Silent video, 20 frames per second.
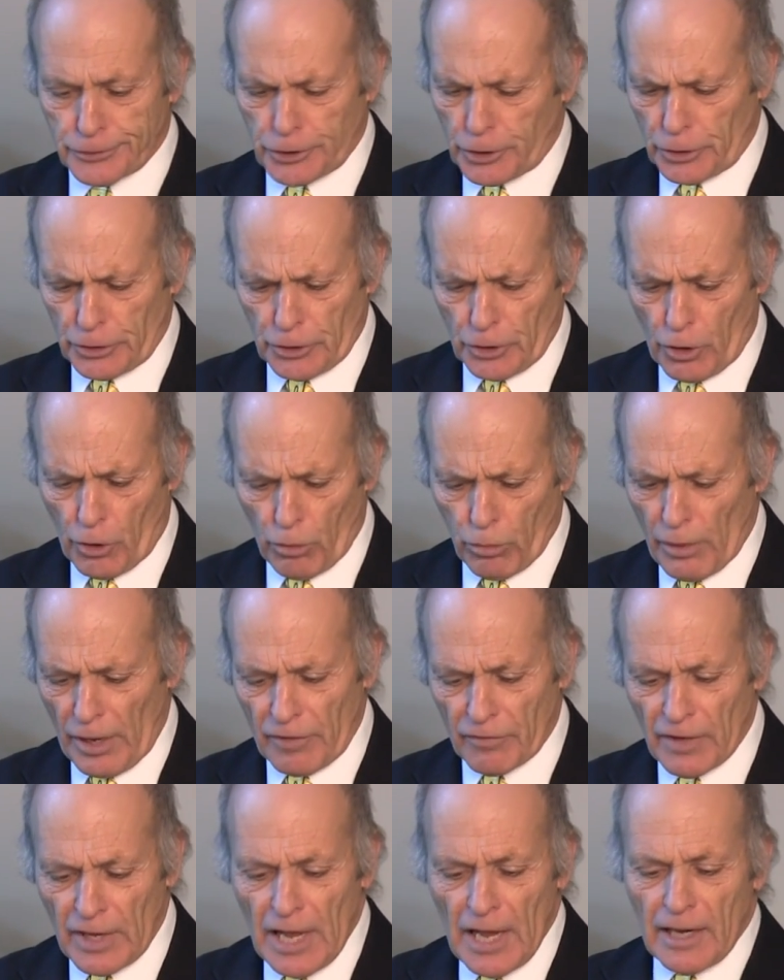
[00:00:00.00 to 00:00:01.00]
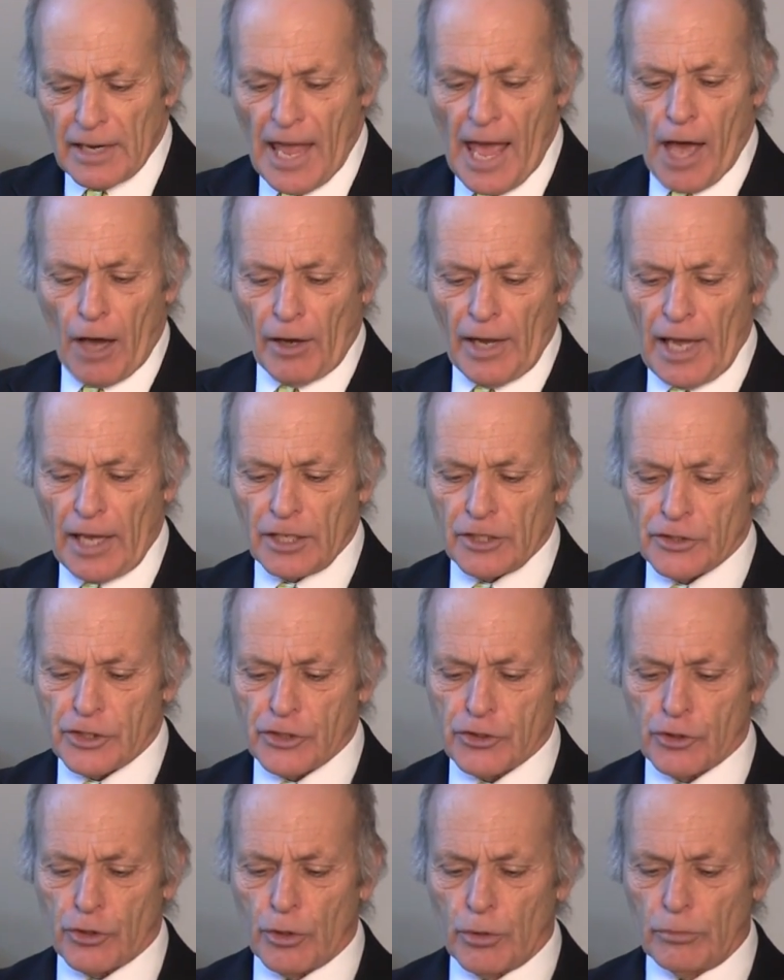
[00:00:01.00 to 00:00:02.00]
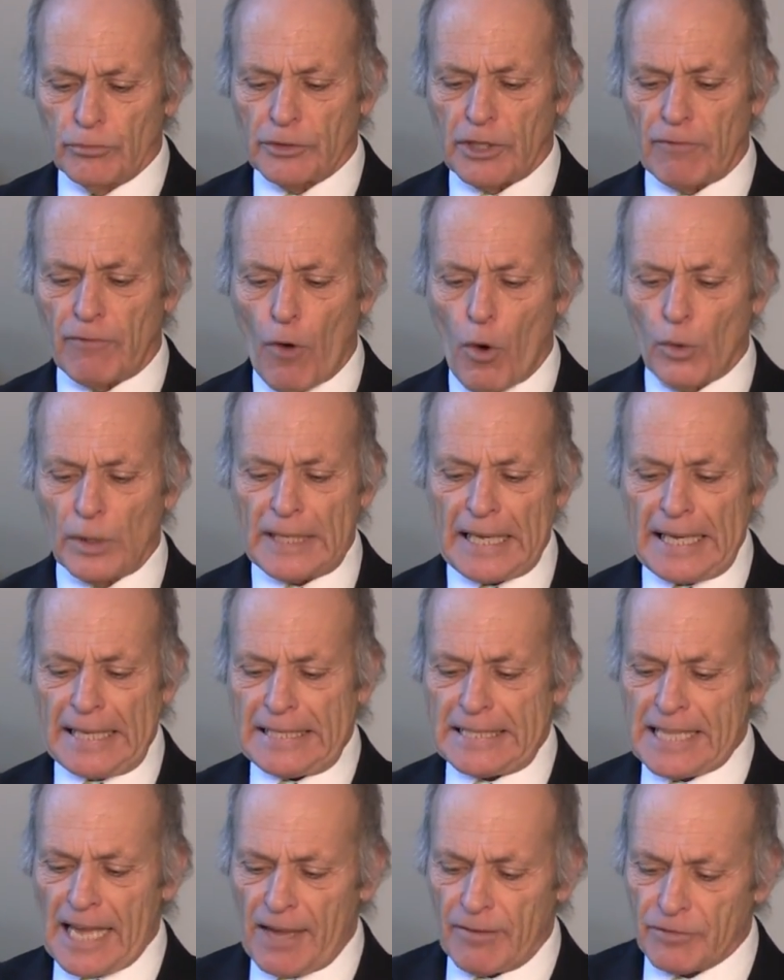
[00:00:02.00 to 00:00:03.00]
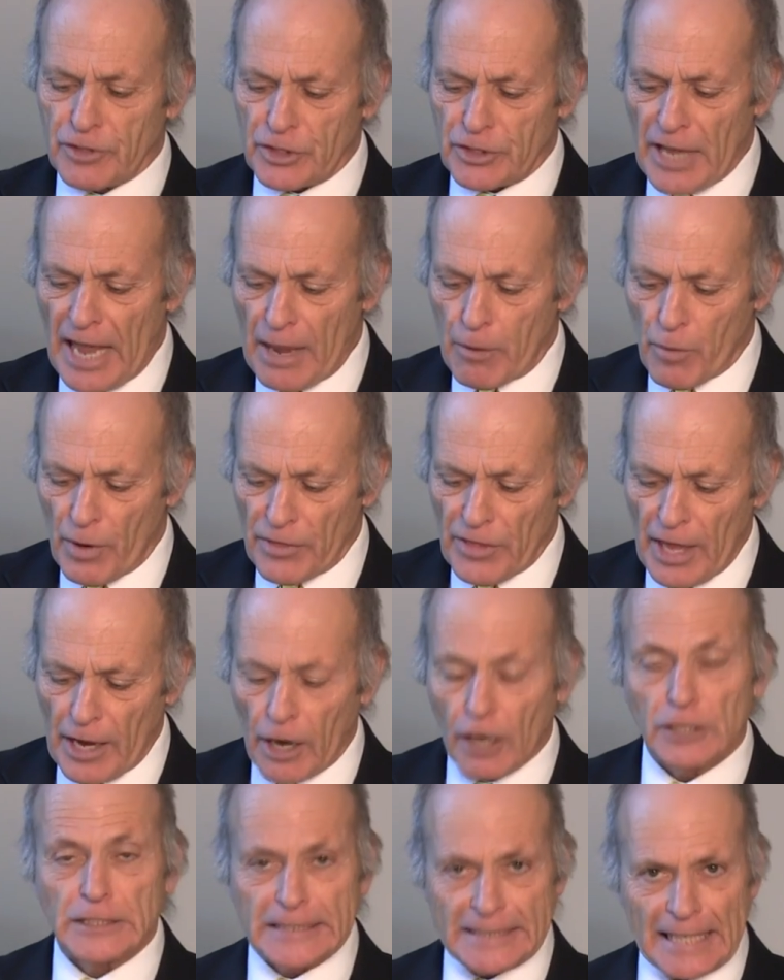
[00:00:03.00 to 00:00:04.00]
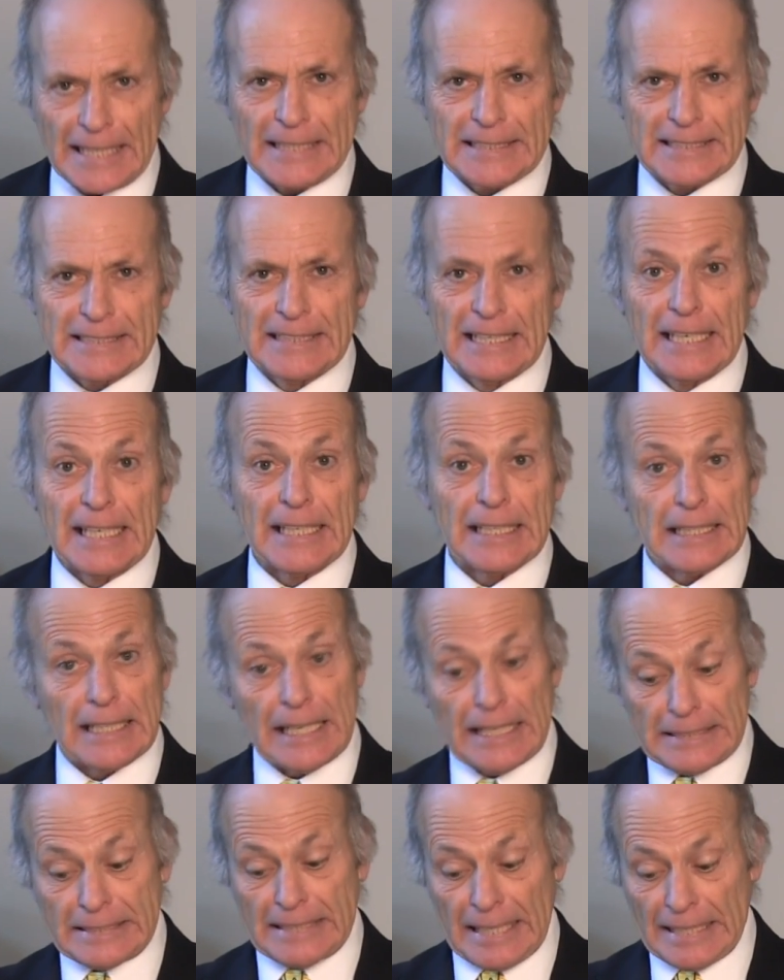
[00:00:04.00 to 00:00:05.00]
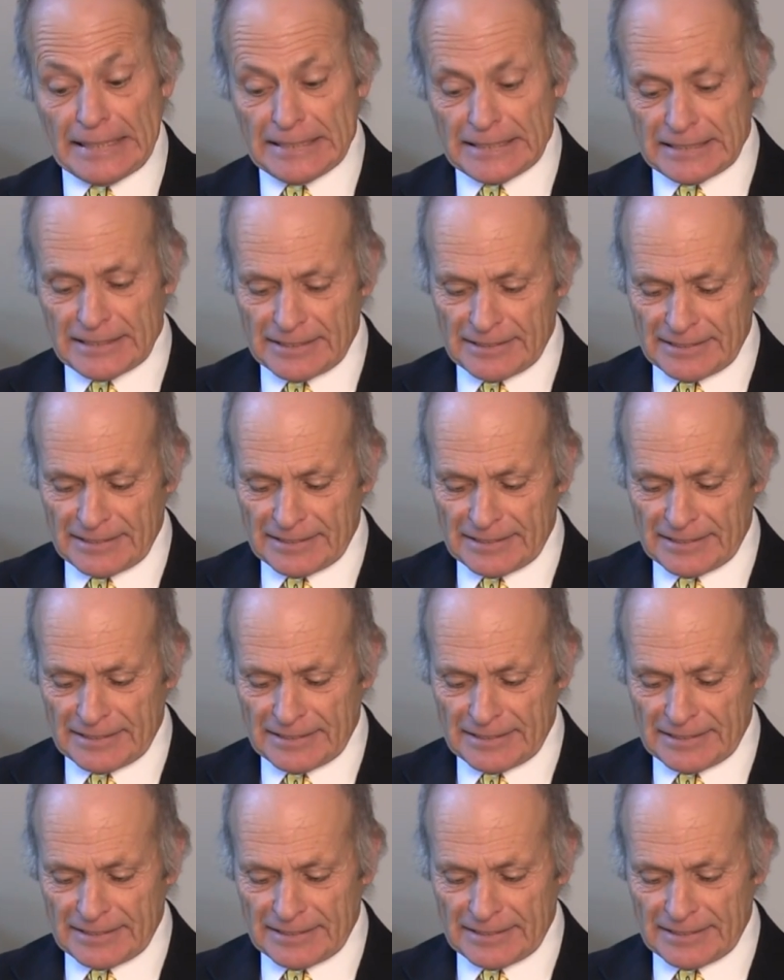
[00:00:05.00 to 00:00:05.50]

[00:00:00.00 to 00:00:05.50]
Good grief. Now, hey, is this true? The phone kids have today when they are six? Is this?